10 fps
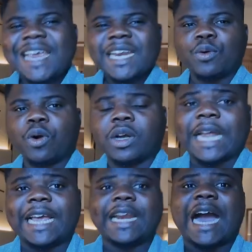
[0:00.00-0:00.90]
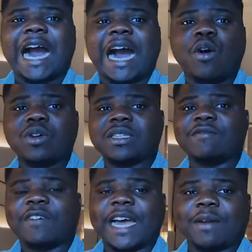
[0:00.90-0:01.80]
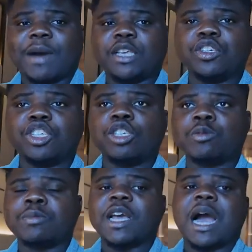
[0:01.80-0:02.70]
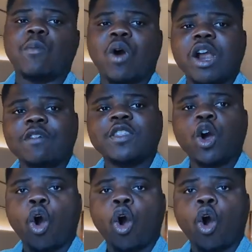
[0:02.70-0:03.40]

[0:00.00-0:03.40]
in the world. And I was invited by YouTube to become one of the